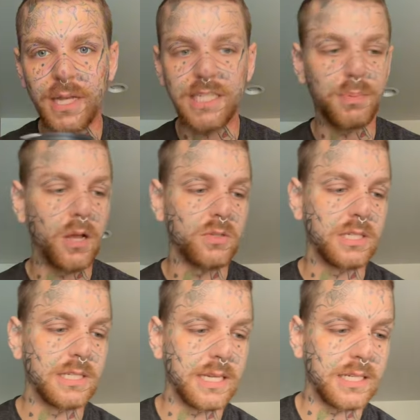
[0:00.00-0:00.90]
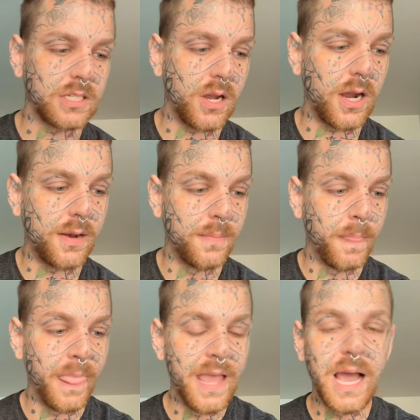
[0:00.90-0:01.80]
explosion six star.
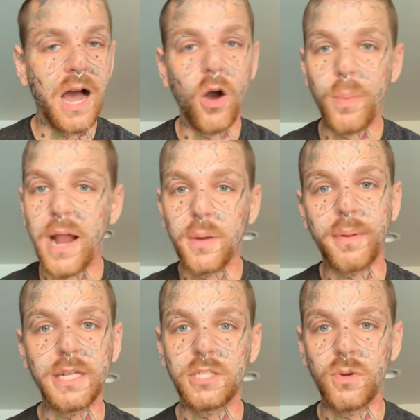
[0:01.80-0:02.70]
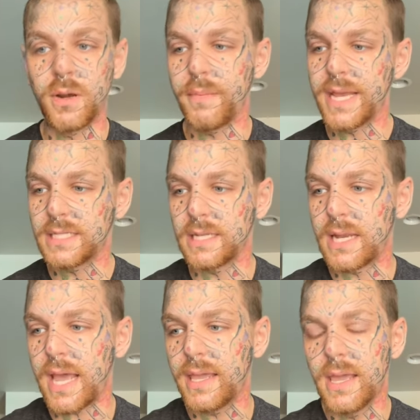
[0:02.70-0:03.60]
I hope everybody's doing amazing
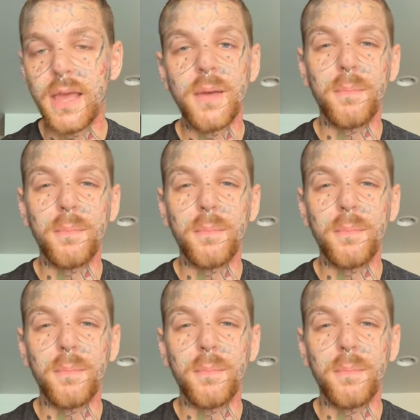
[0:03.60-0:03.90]
today.